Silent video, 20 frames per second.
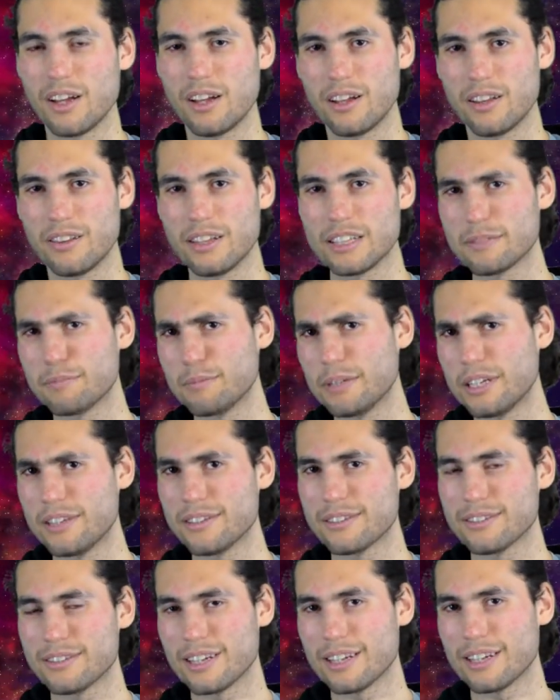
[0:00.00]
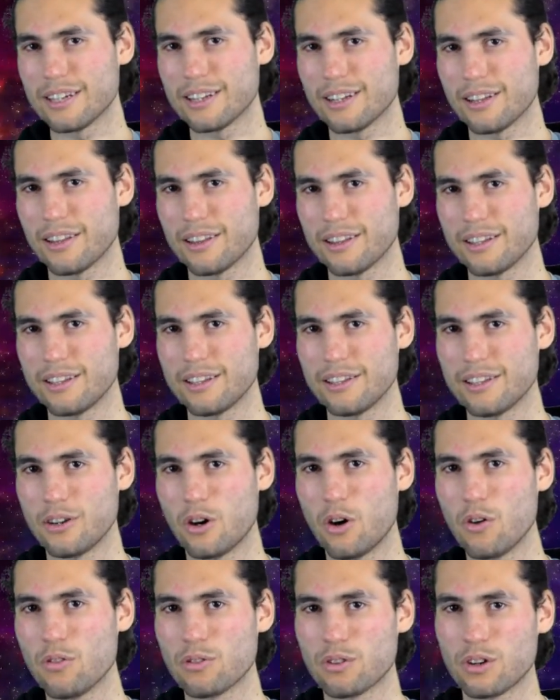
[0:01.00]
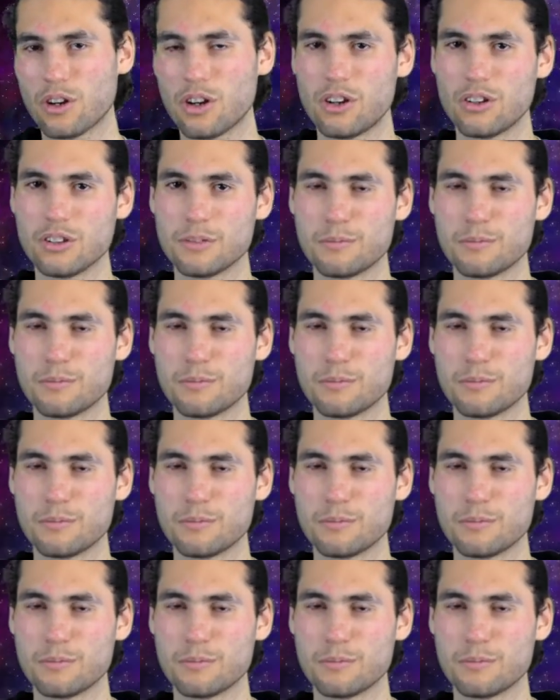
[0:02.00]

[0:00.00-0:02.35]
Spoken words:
This means that the overall